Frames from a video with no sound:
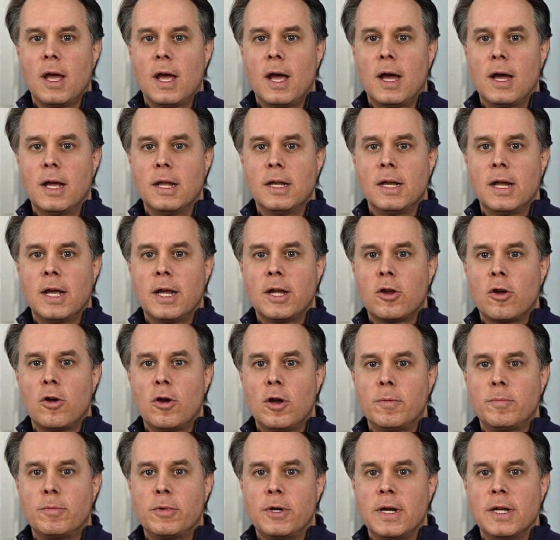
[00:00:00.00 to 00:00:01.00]

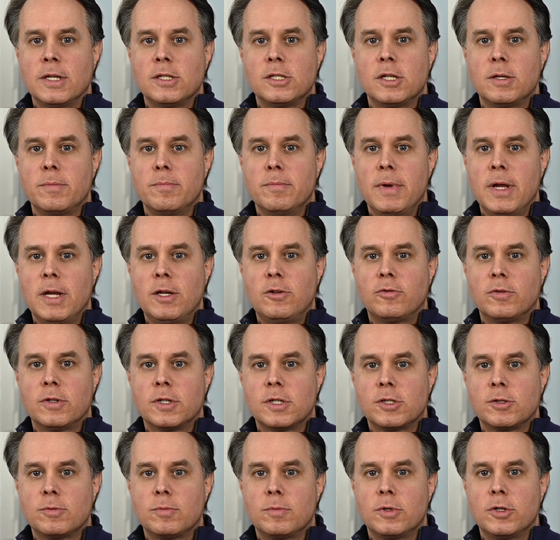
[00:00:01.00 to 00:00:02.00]
Nikon brands it
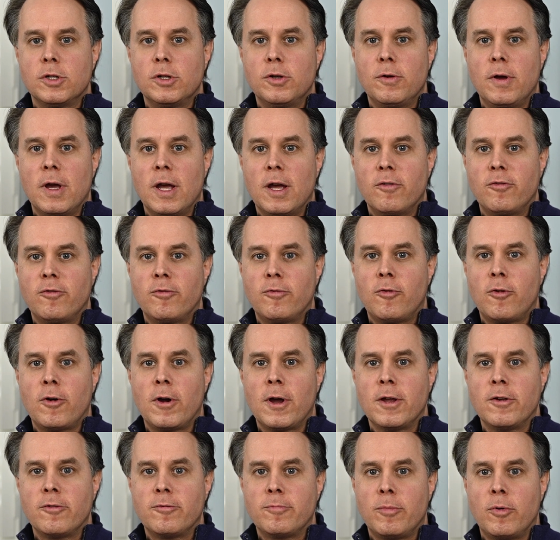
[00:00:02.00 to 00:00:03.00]
Matrix, where you have
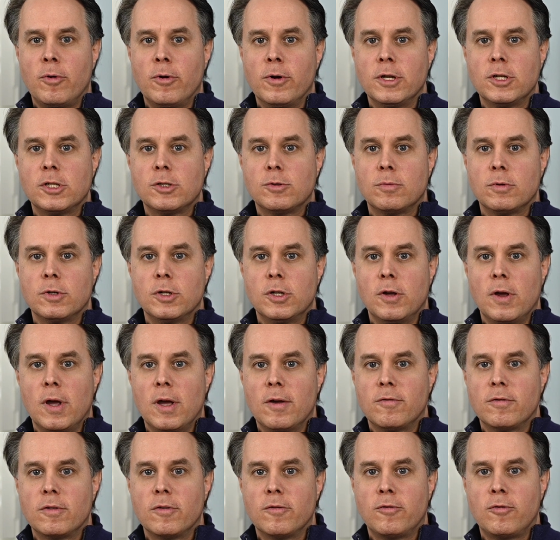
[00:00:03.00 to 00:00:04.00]
5 points, where you
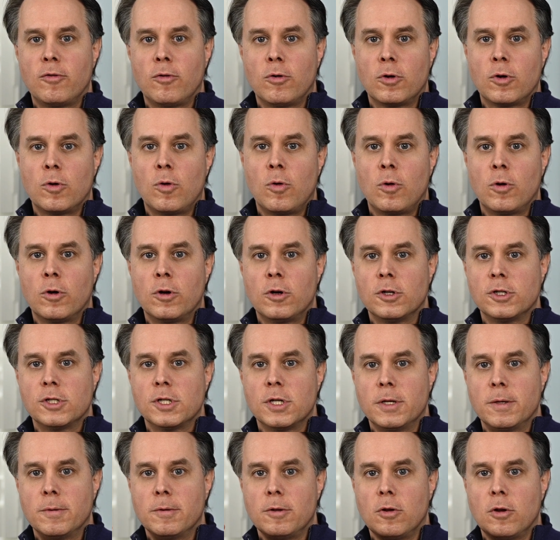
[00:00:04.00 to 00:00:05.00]
have the 4 corners
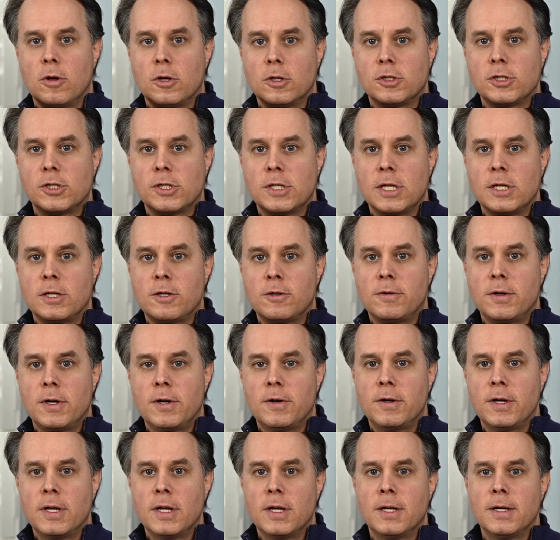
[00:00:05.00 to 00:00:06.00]
and a large center
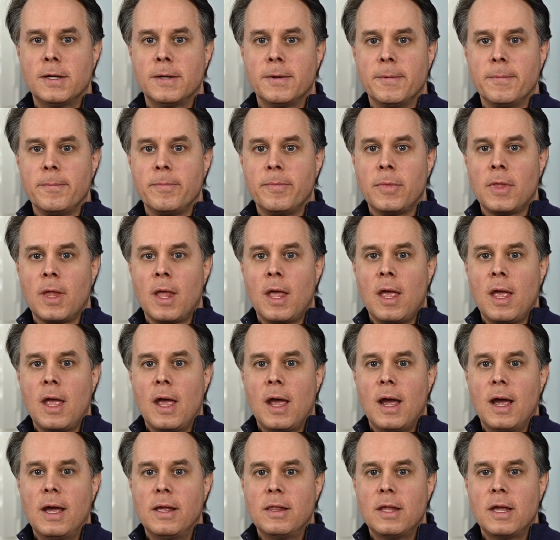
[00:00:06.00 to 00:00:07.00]
area.
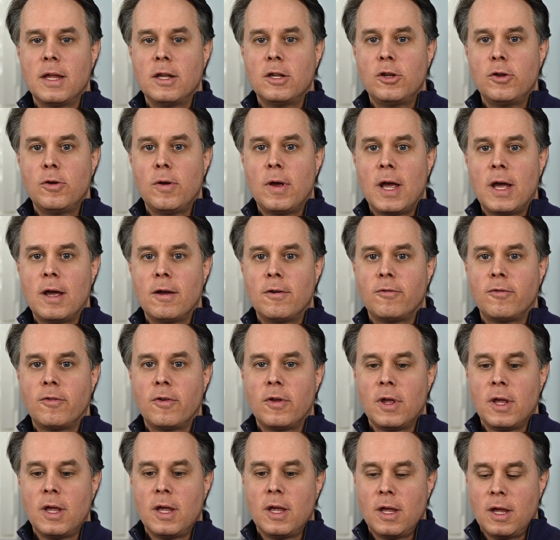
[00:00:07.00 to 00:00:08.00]
And then you have
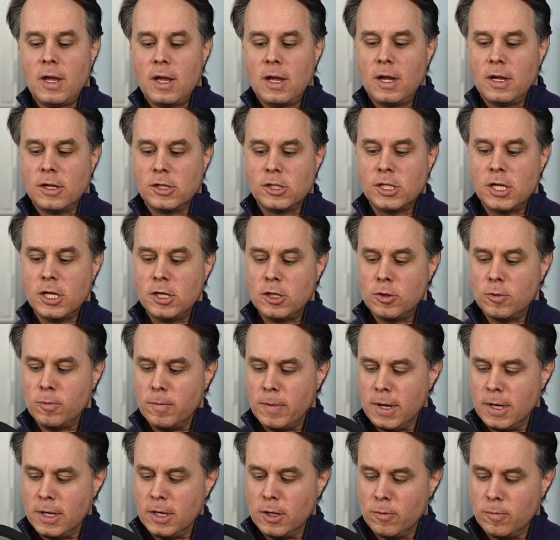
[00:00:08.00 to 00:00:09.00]
center
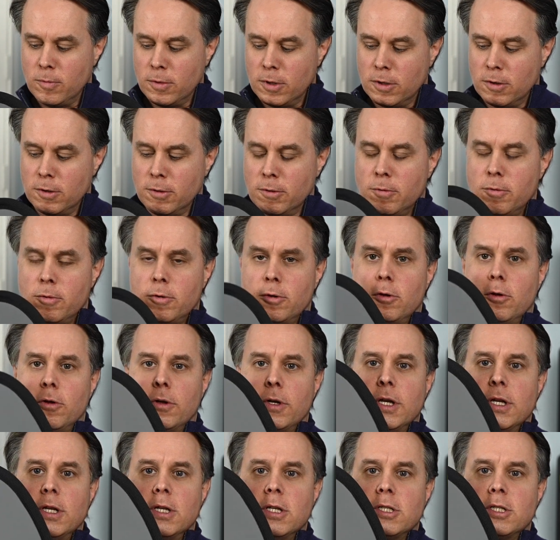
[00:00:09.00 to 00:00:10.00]
weighted, where it would
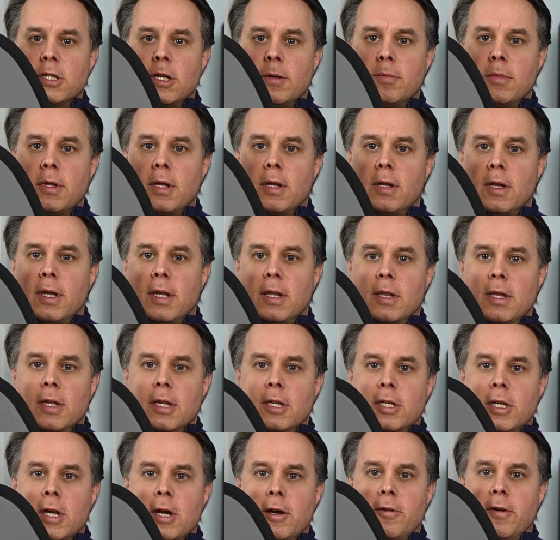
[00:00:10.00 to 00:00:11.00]
look into something like
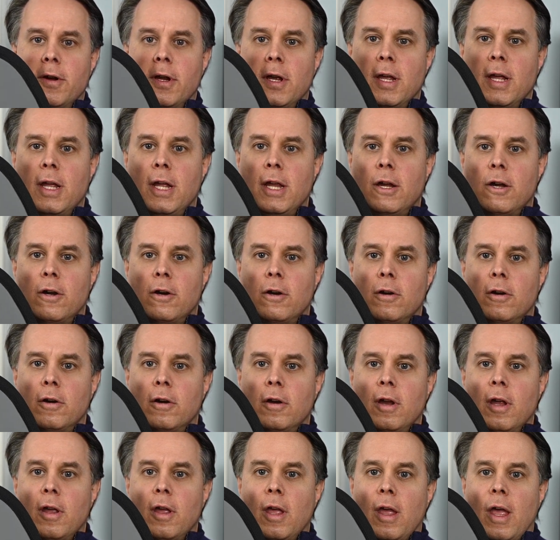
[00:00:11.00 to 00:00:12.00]
this area here.
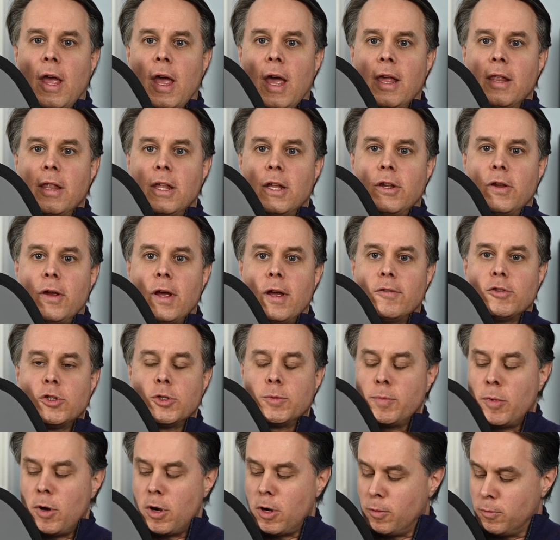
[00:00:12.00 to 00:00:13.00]
And then you have
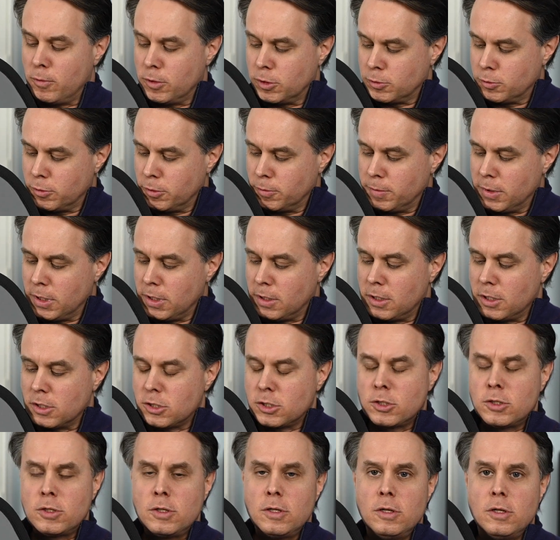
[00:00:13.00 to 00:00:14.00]
spot, which would be
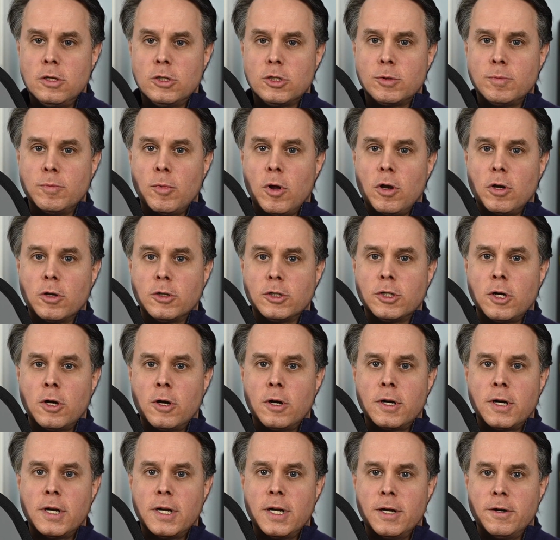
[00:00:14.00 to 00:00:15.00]
this smaller
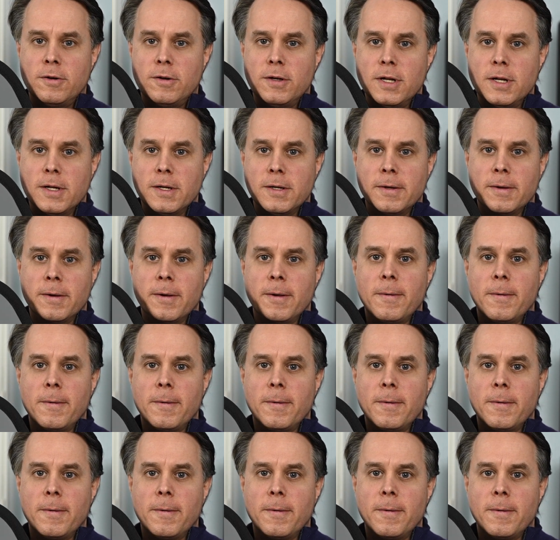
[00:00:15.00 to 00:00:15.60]
target area.